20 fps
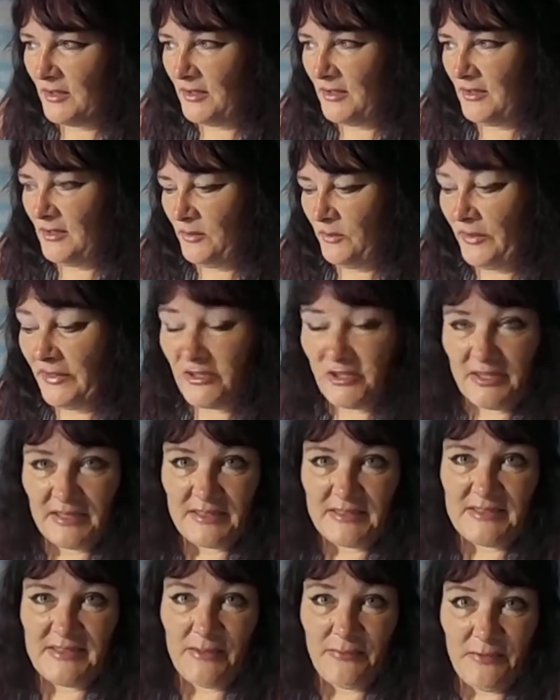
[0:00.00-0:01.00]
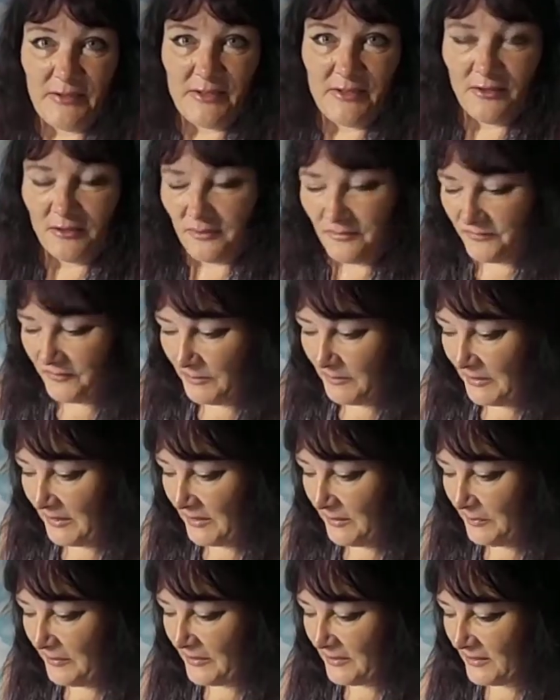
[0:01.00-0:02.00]
which is difficult for
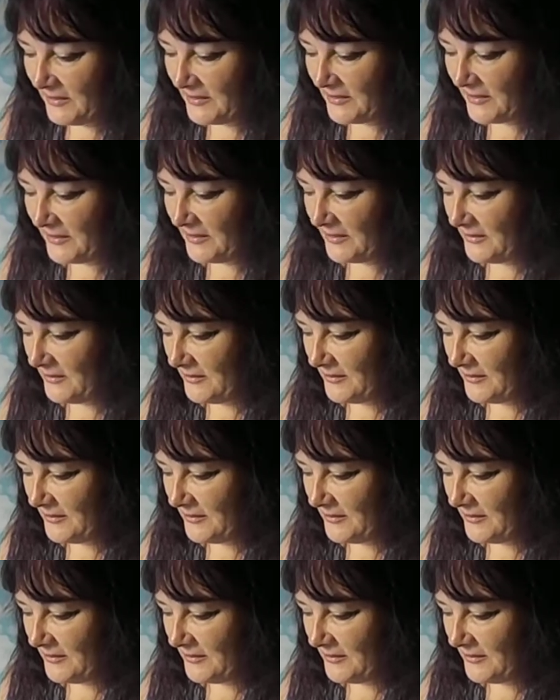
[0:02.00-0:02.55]
me because,